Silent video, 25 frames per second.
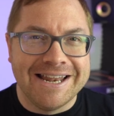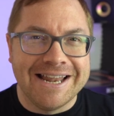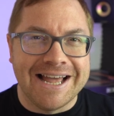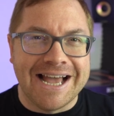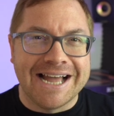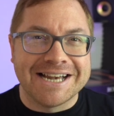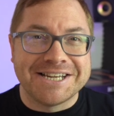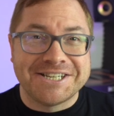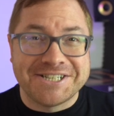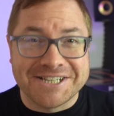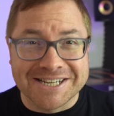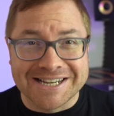
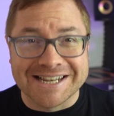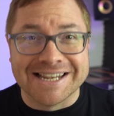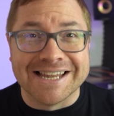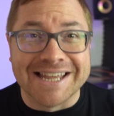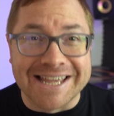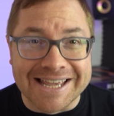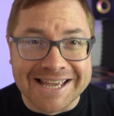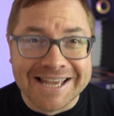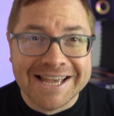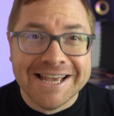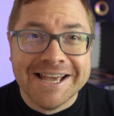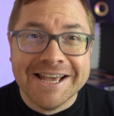
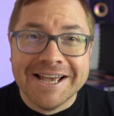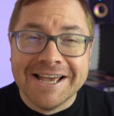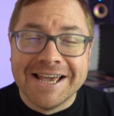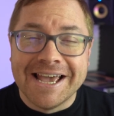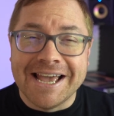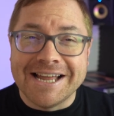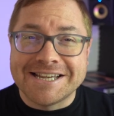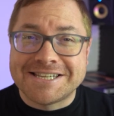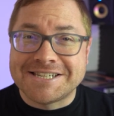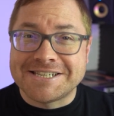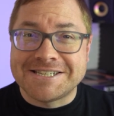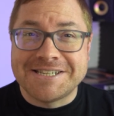actually,
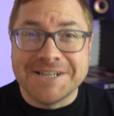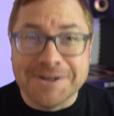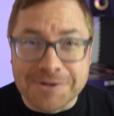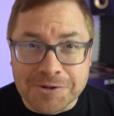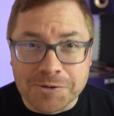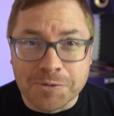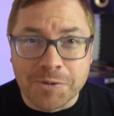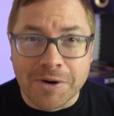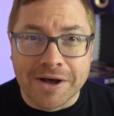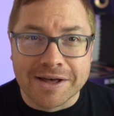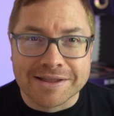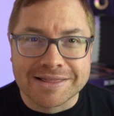it's
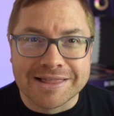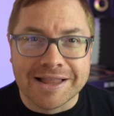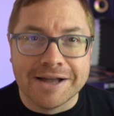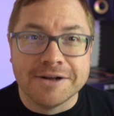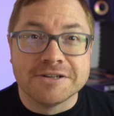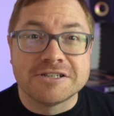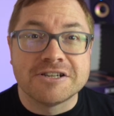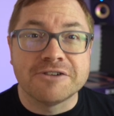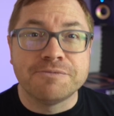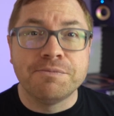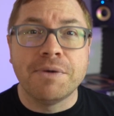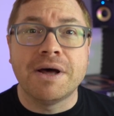still worth
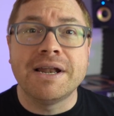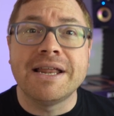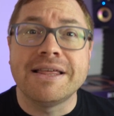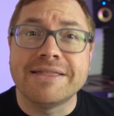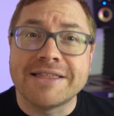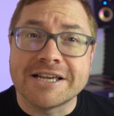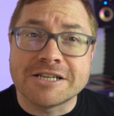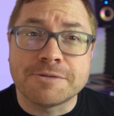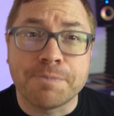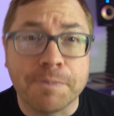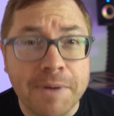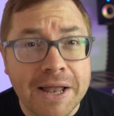loads of
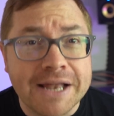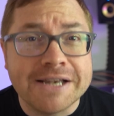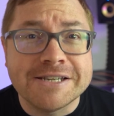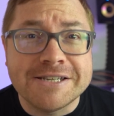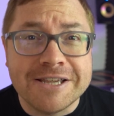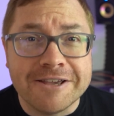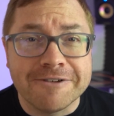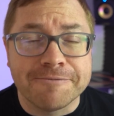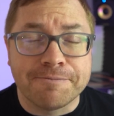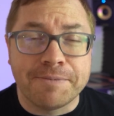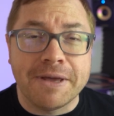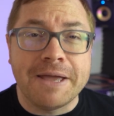money. There's
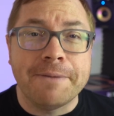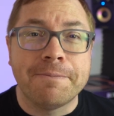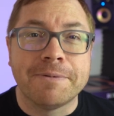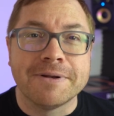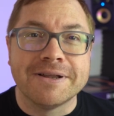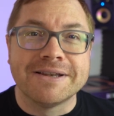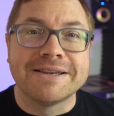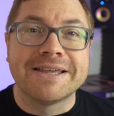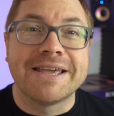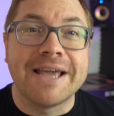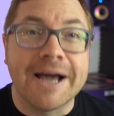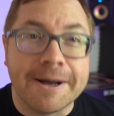plenty of
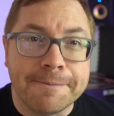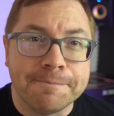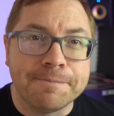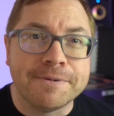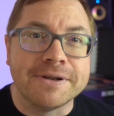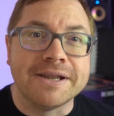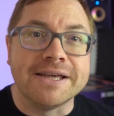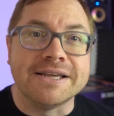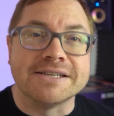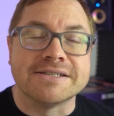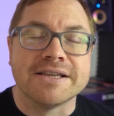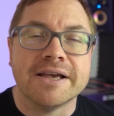people and
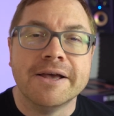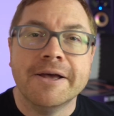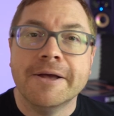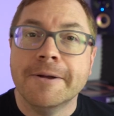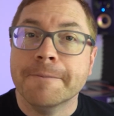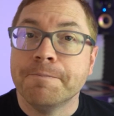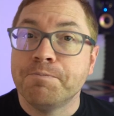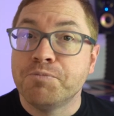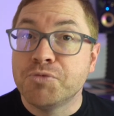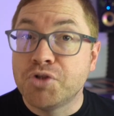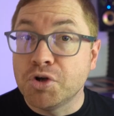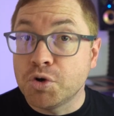companies
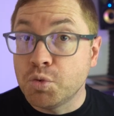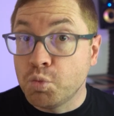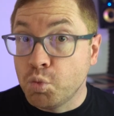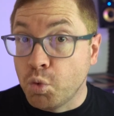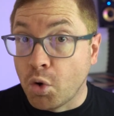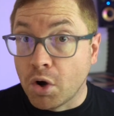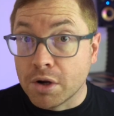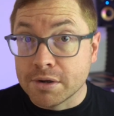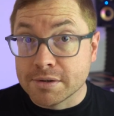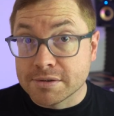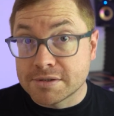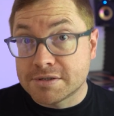that
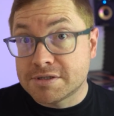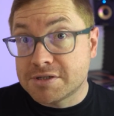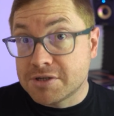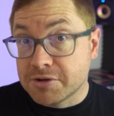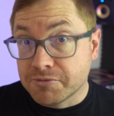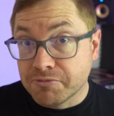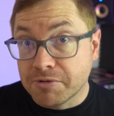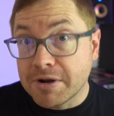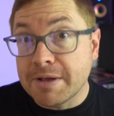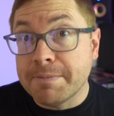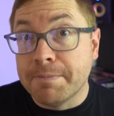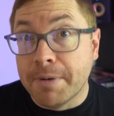want
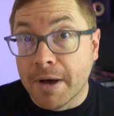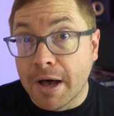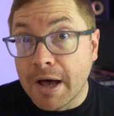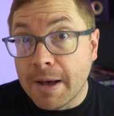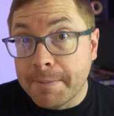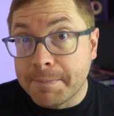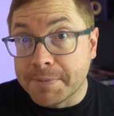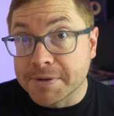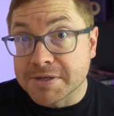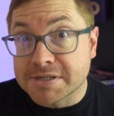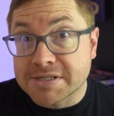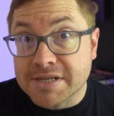to
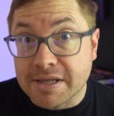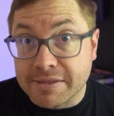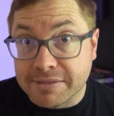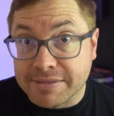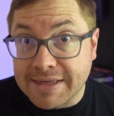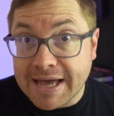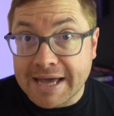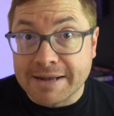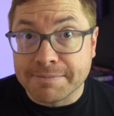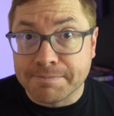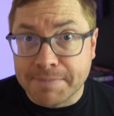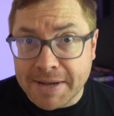repurpose
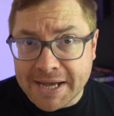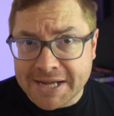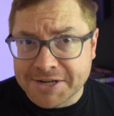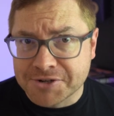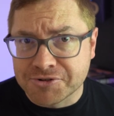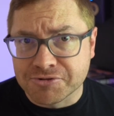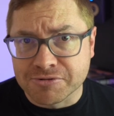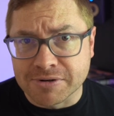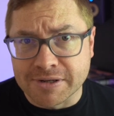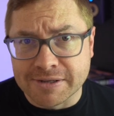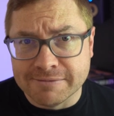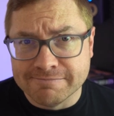that
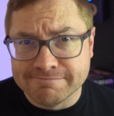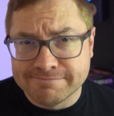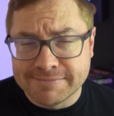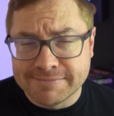battery.